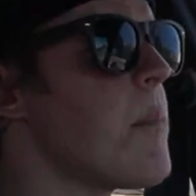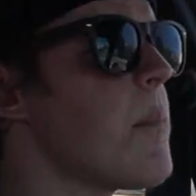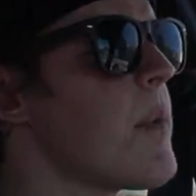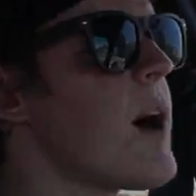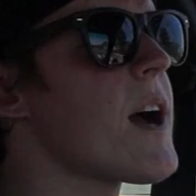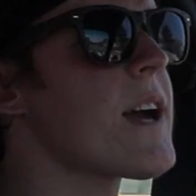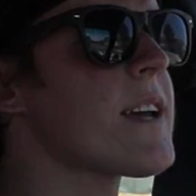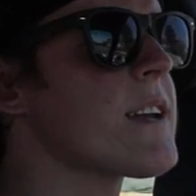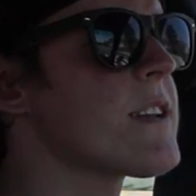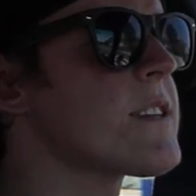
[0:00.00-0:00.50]

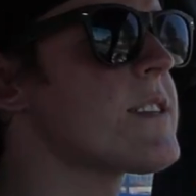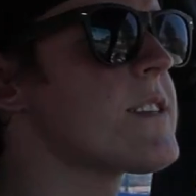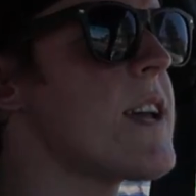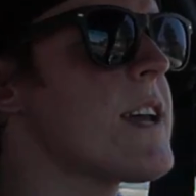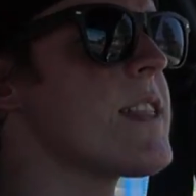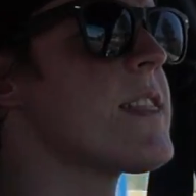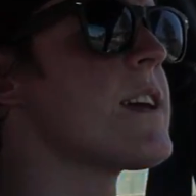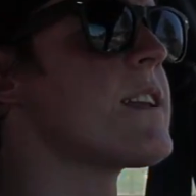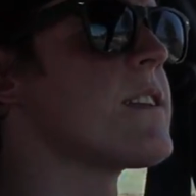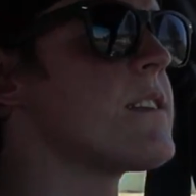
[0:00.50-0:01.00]
I'm not gonna
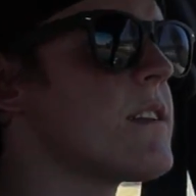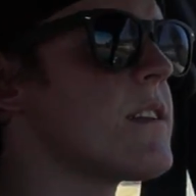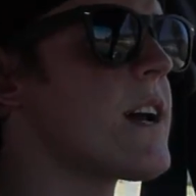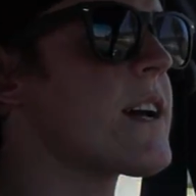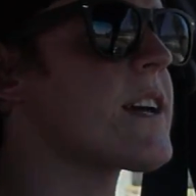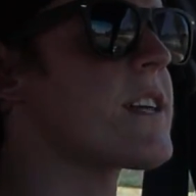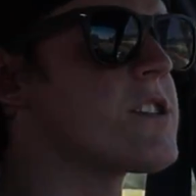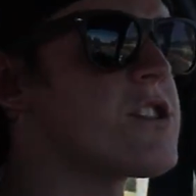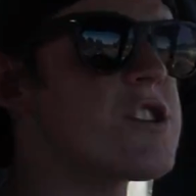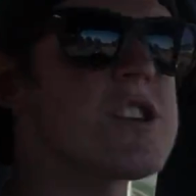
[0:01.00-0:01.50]
say that
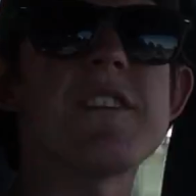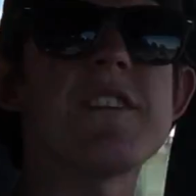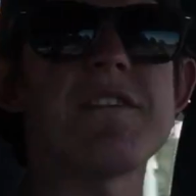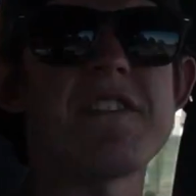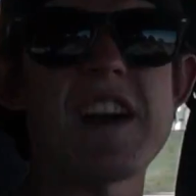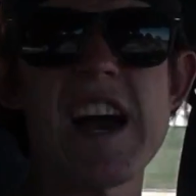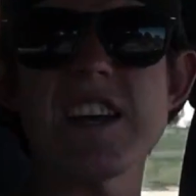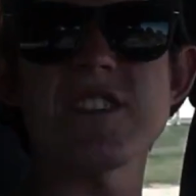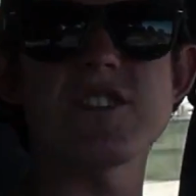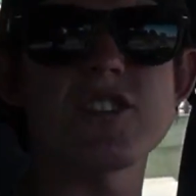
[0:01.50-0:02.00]
I can
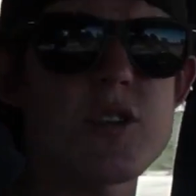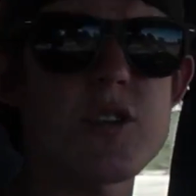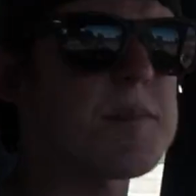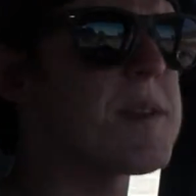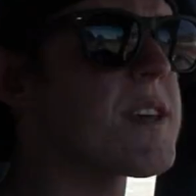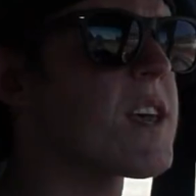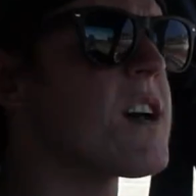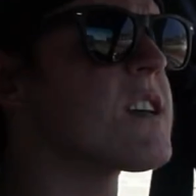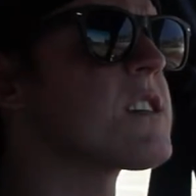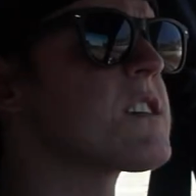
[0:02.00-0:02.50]
shift
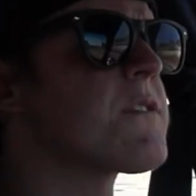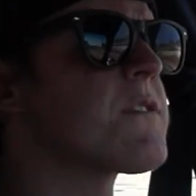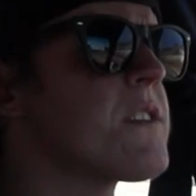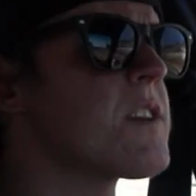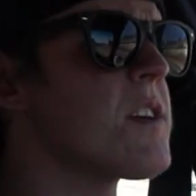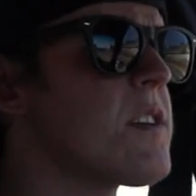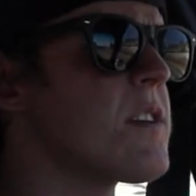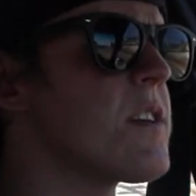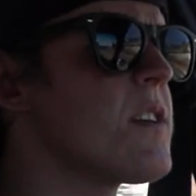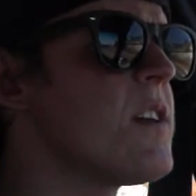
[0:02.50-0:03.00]
faster because
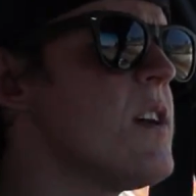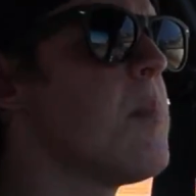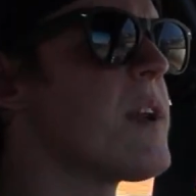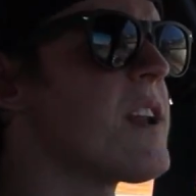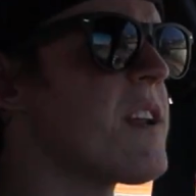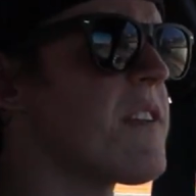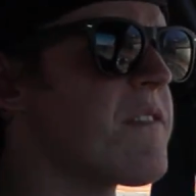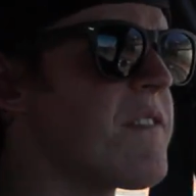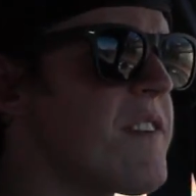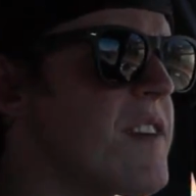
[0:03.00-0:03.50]
of it, but
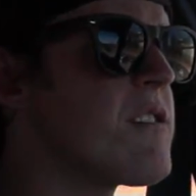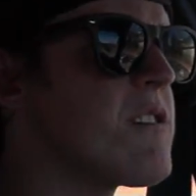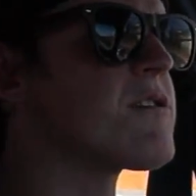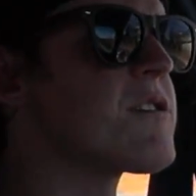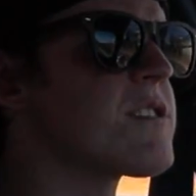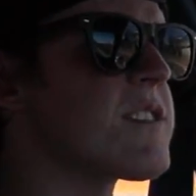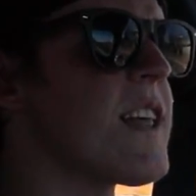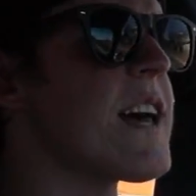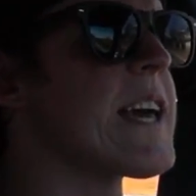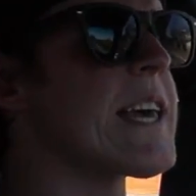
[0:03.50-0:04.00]
it
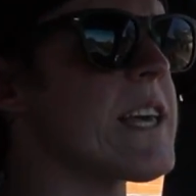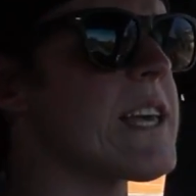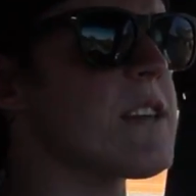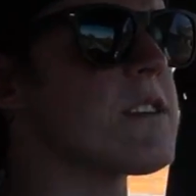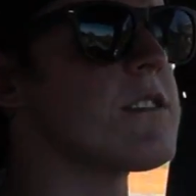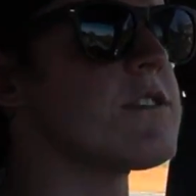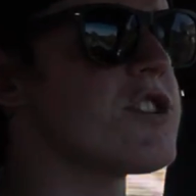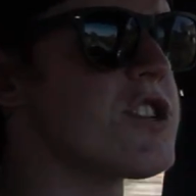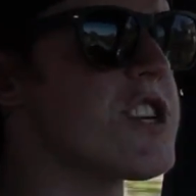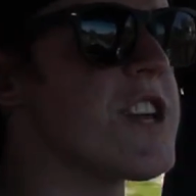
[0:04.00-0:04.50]
feels like
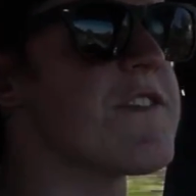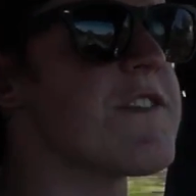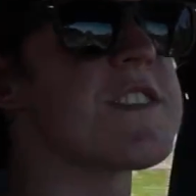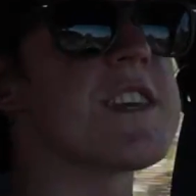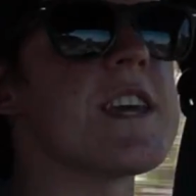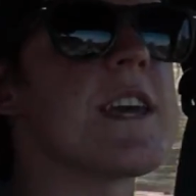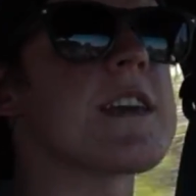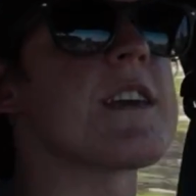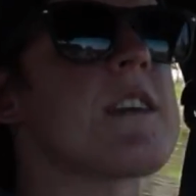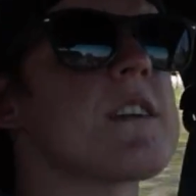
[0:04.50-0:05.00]

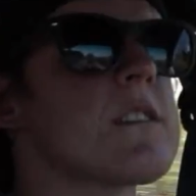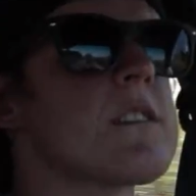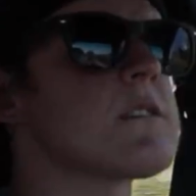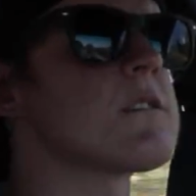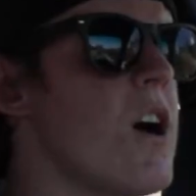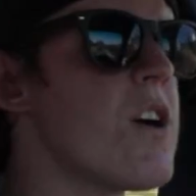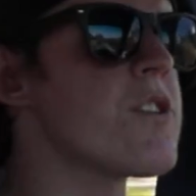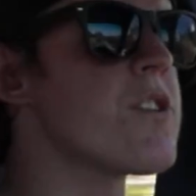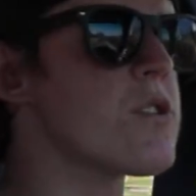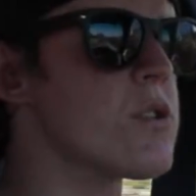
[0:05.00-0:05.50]
shifting
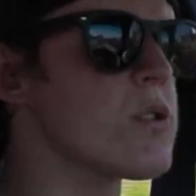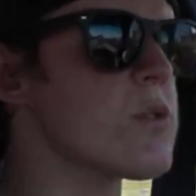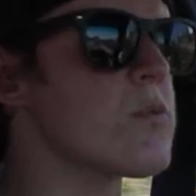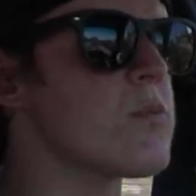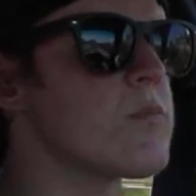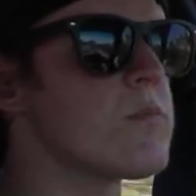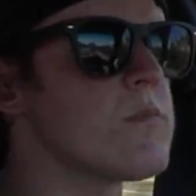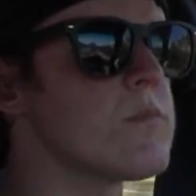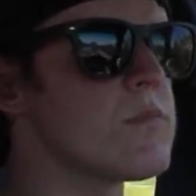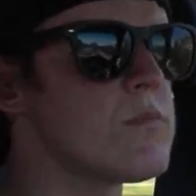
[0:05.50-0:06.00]
under
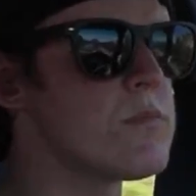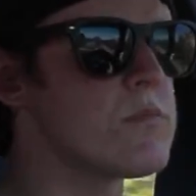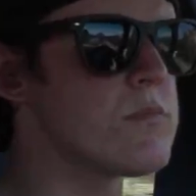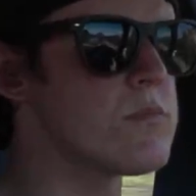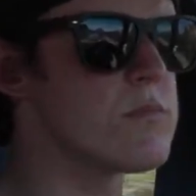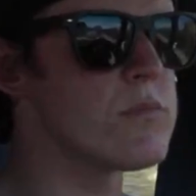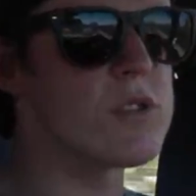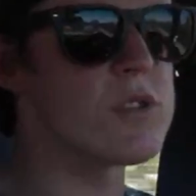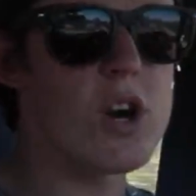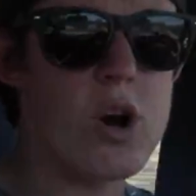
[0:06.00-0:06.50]

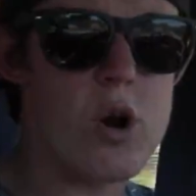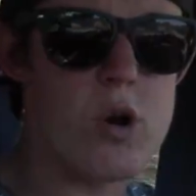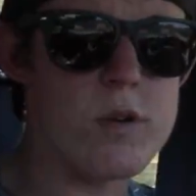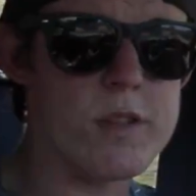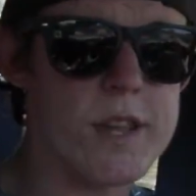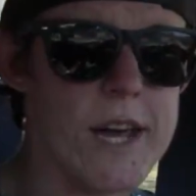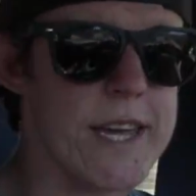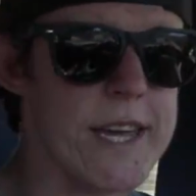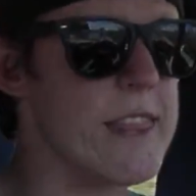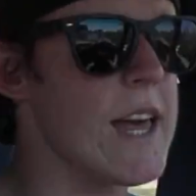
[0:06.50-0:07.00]

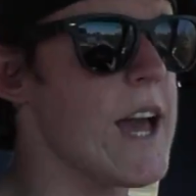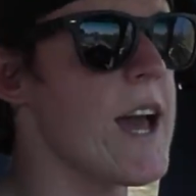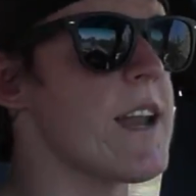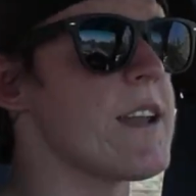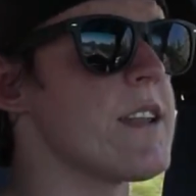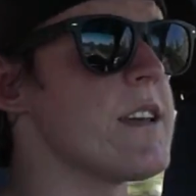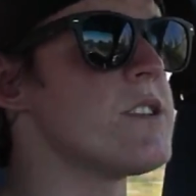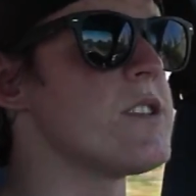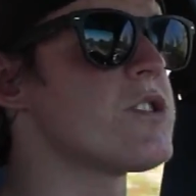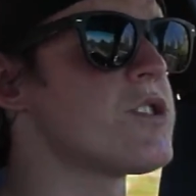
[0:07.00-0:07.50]
load like
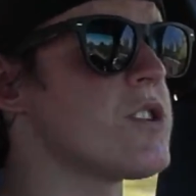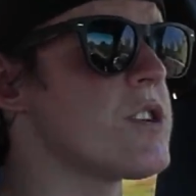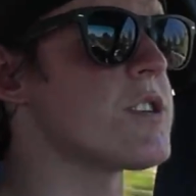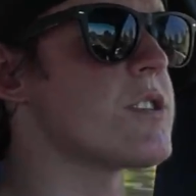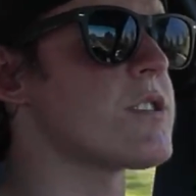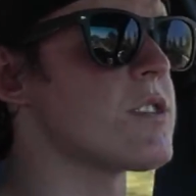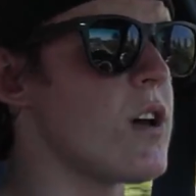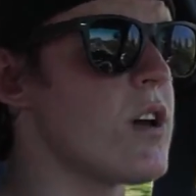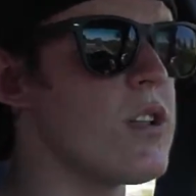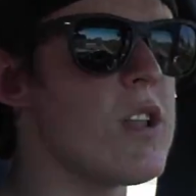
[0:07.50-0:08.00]
that is
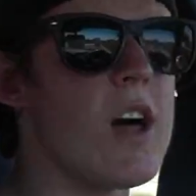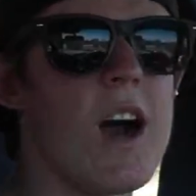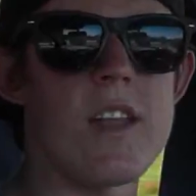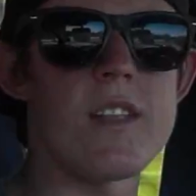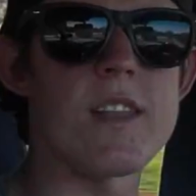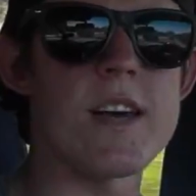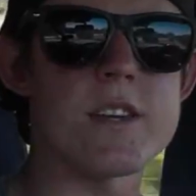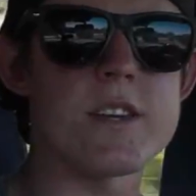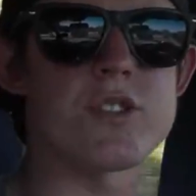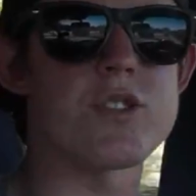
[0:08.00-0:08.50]
just a
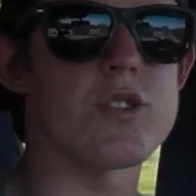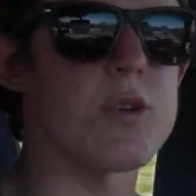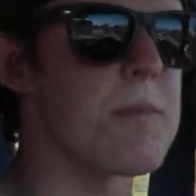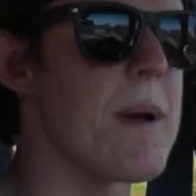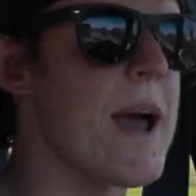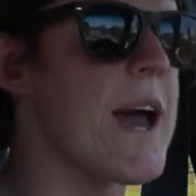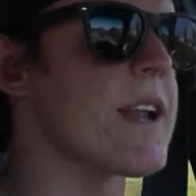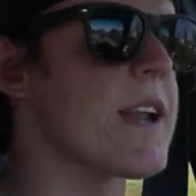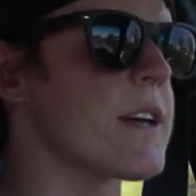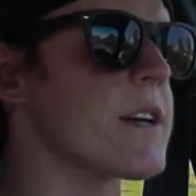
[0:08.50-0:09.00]
lot less
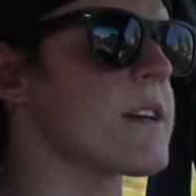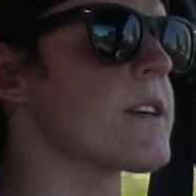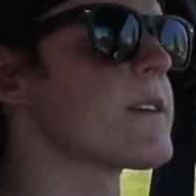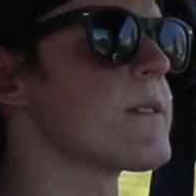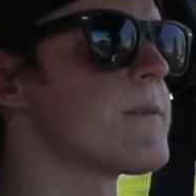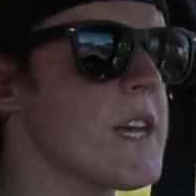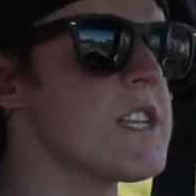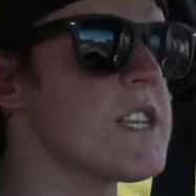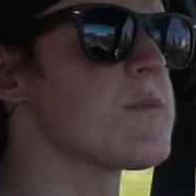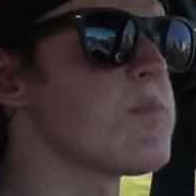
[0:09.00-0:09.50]
dramatic.
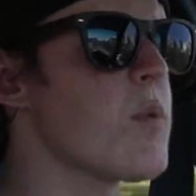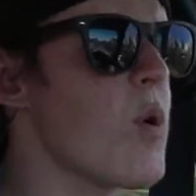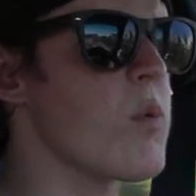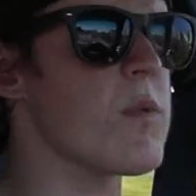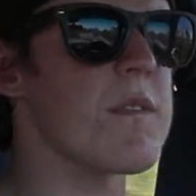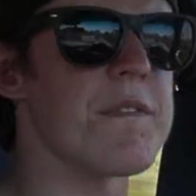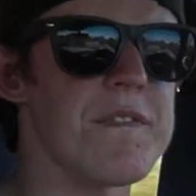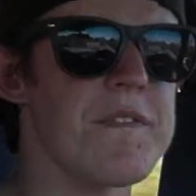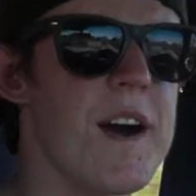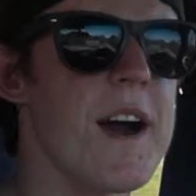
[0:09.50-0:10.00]
It's more
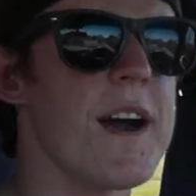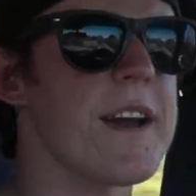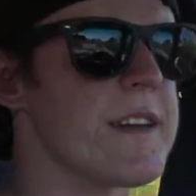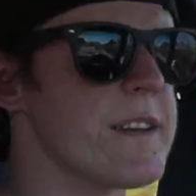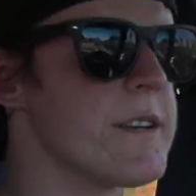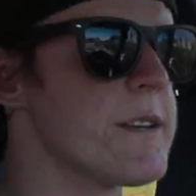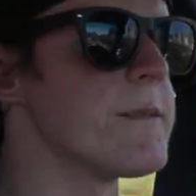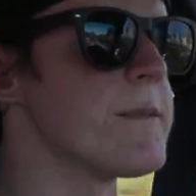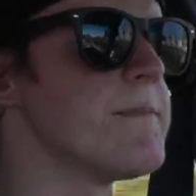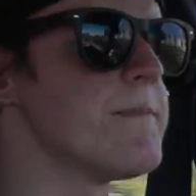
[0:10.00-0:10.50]

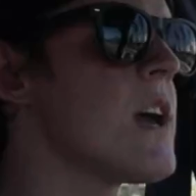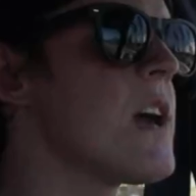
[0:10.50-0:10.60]
refined.